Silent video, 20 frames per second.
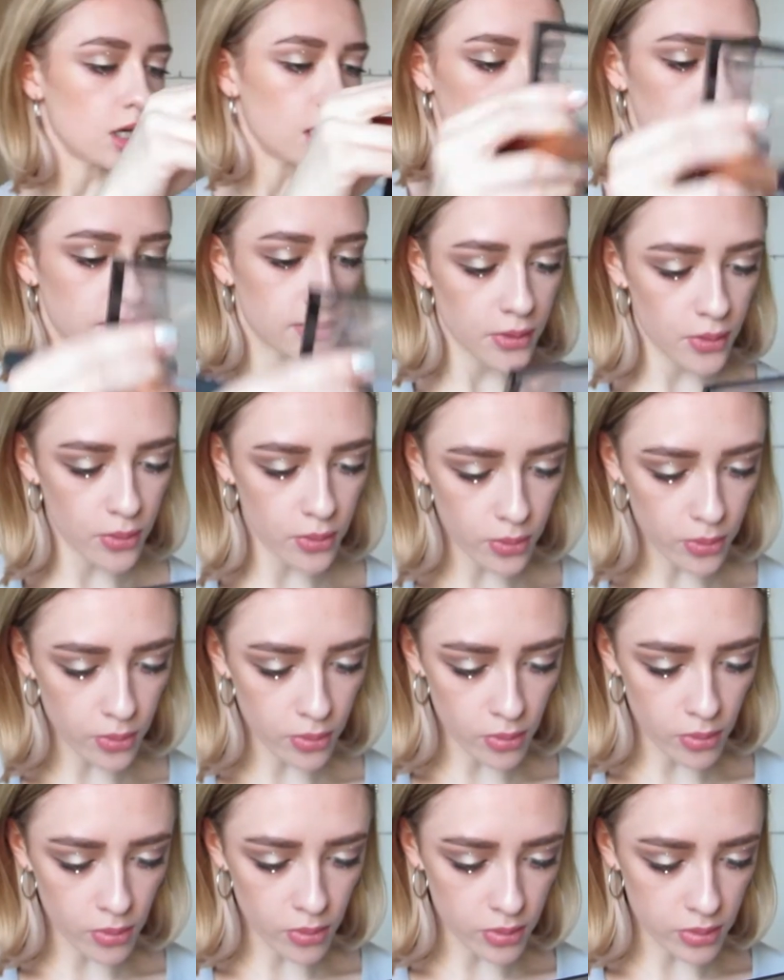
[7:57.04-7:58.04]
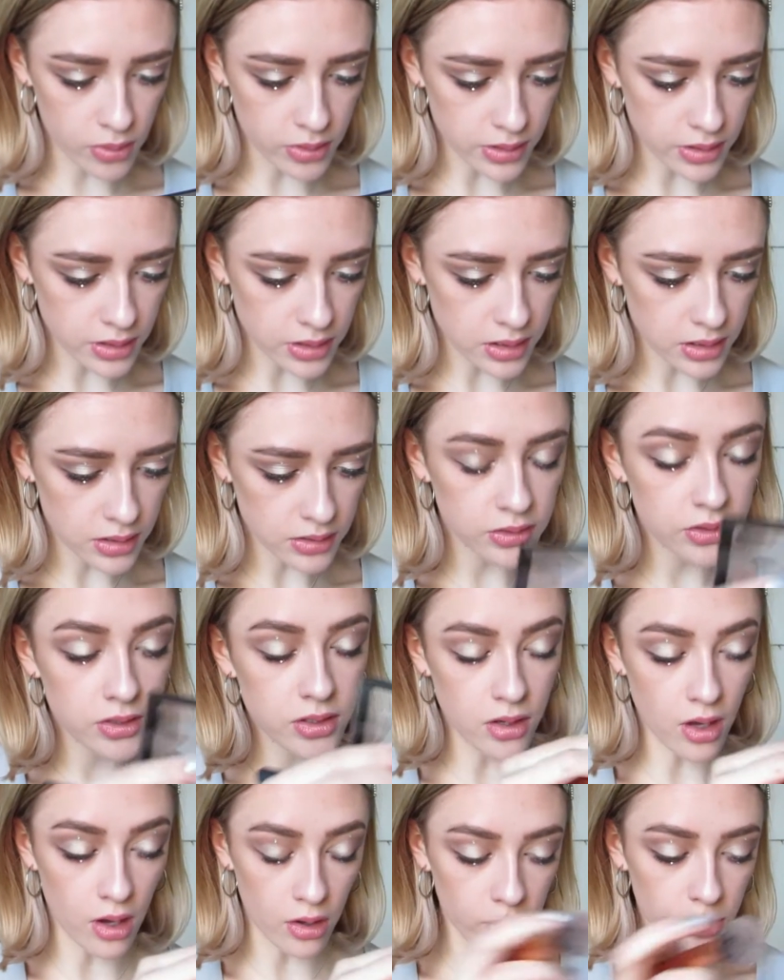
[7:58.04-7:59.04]
is called
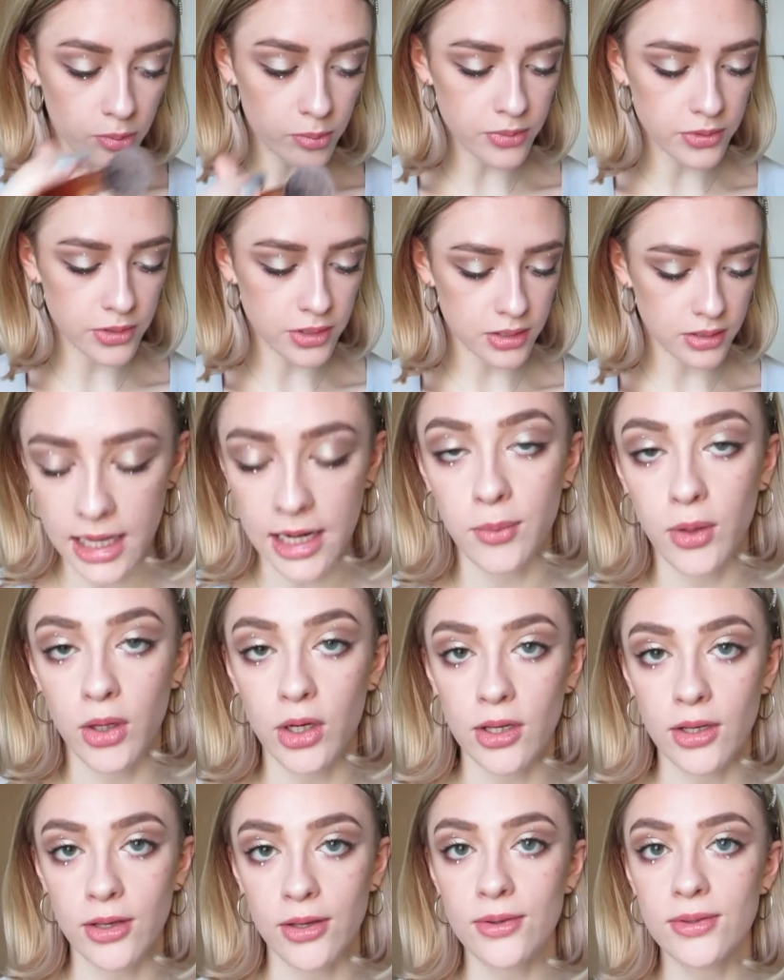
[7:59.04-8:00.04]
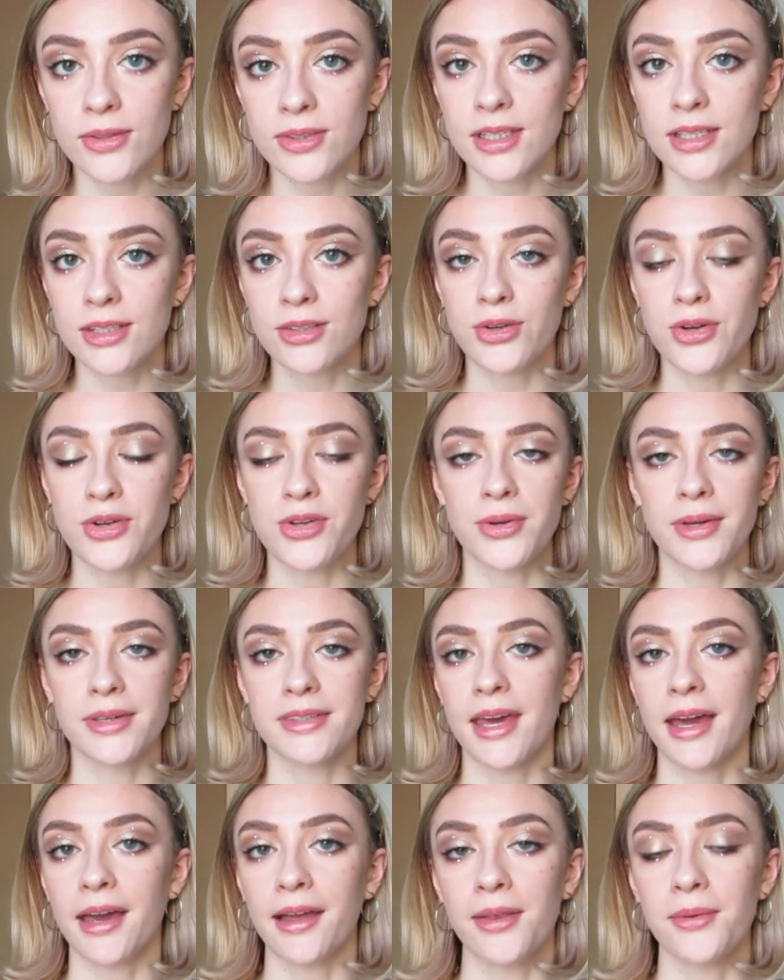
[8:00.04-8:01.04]
Sculpt, and I'm going to use this to do
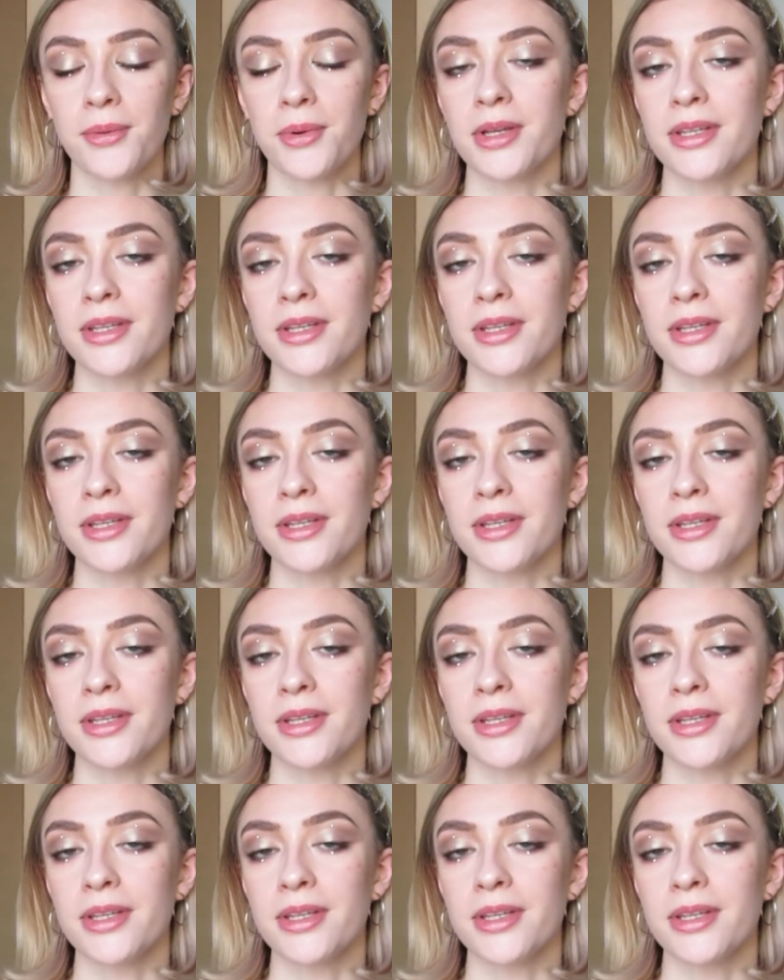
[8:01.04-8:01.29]
exactly what